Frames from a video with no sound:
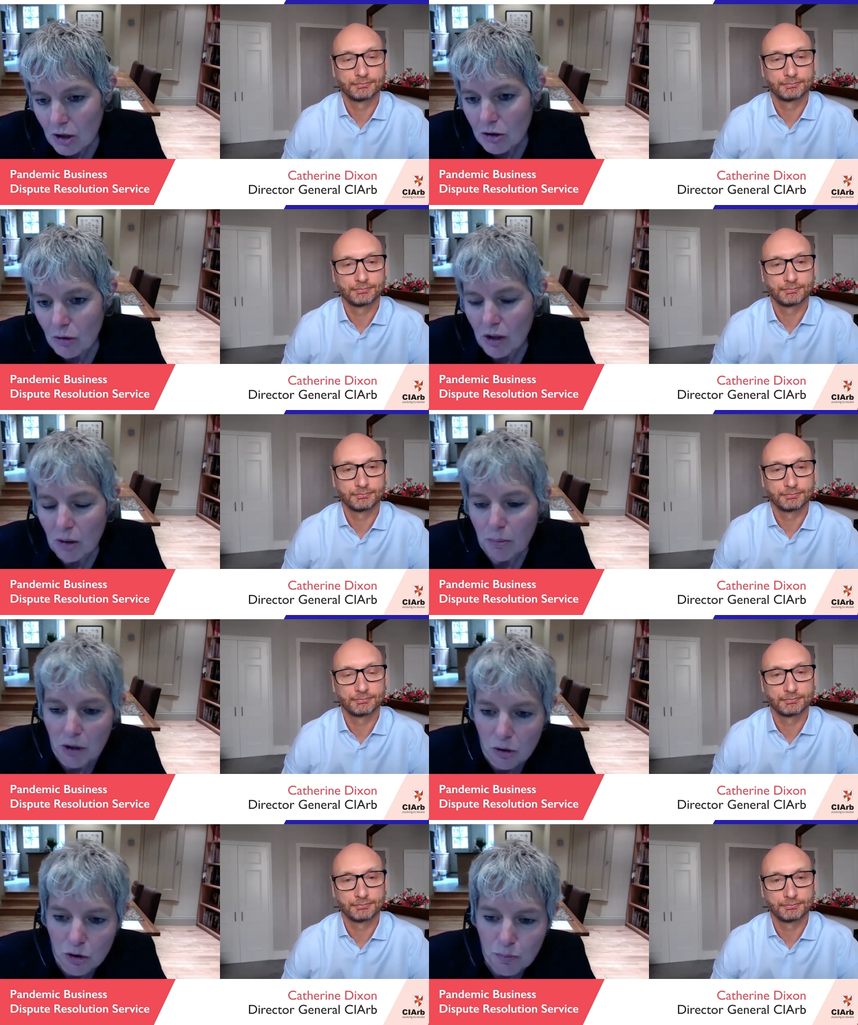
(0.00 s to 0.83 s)
Speaker 1: So it can
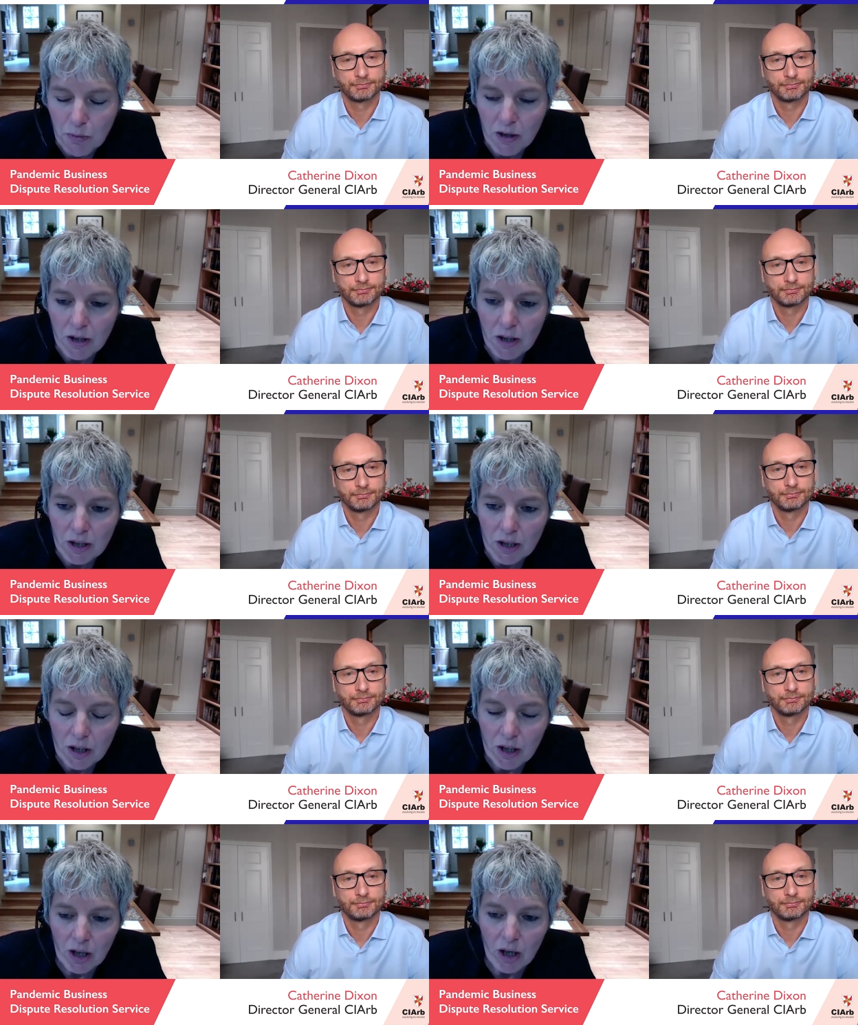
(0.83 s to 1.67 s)
be used by
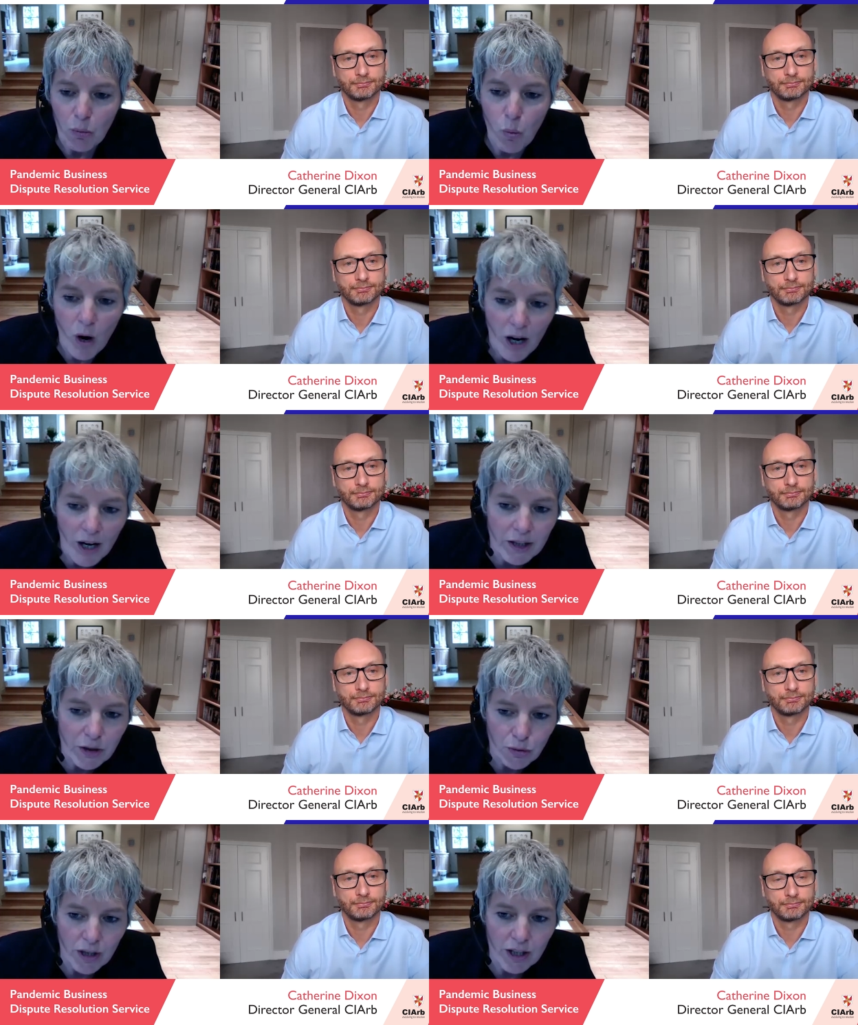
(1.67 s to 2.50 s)
a
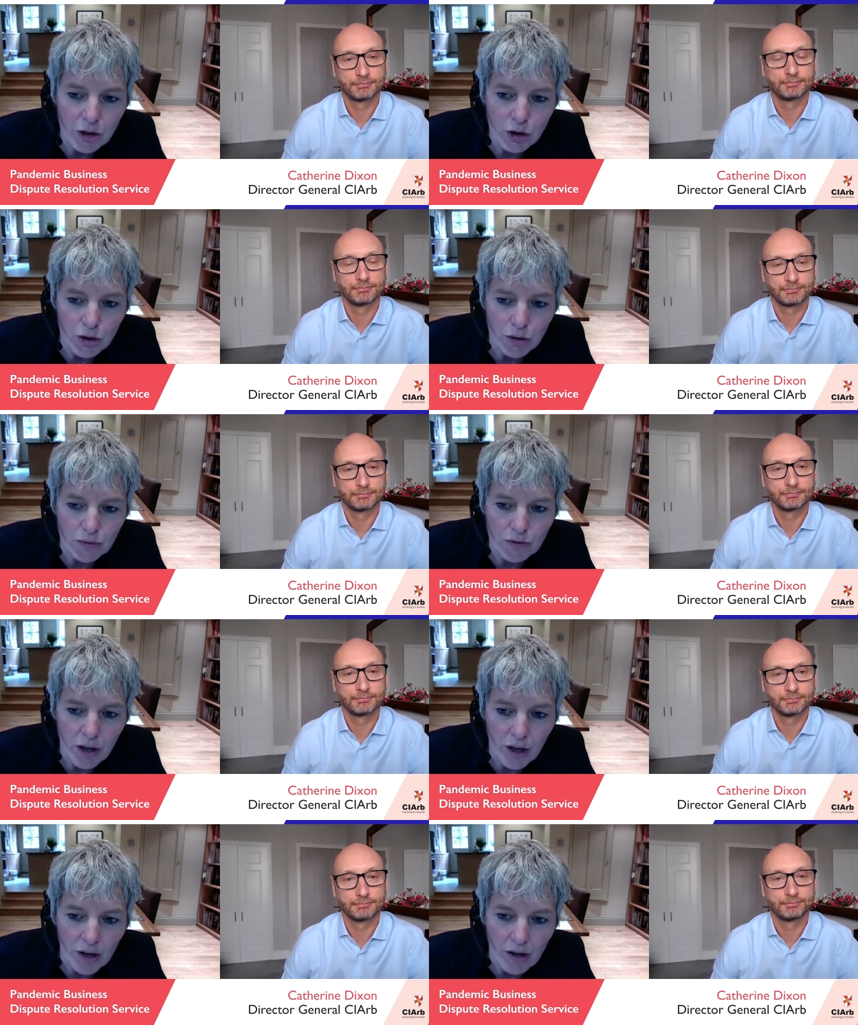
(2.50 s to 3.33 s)
wide range of,
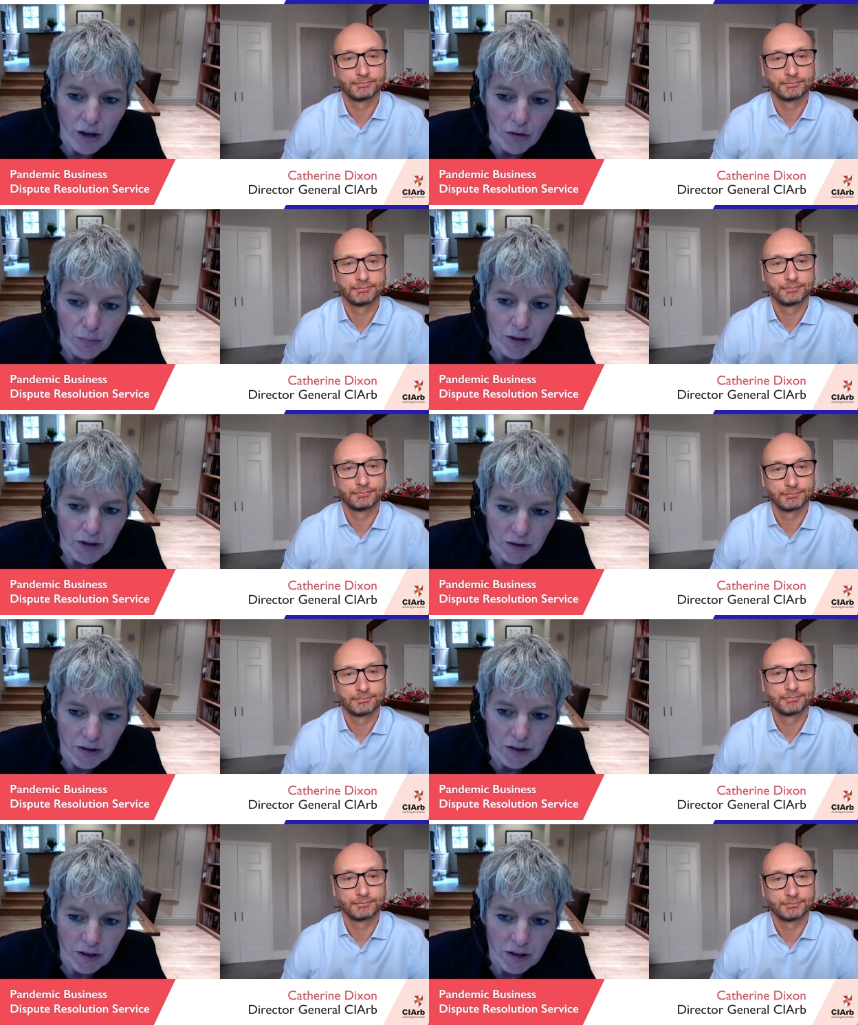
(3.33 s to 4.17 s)
uh, of
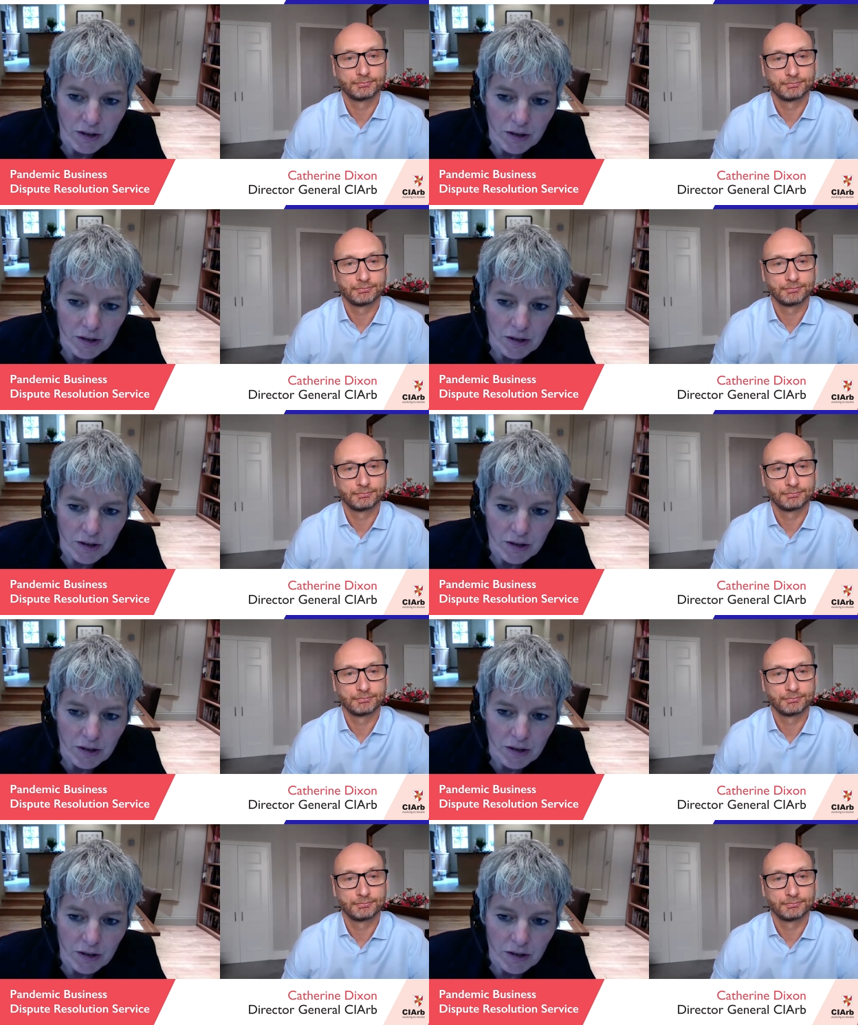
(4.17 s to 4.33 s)
businesses.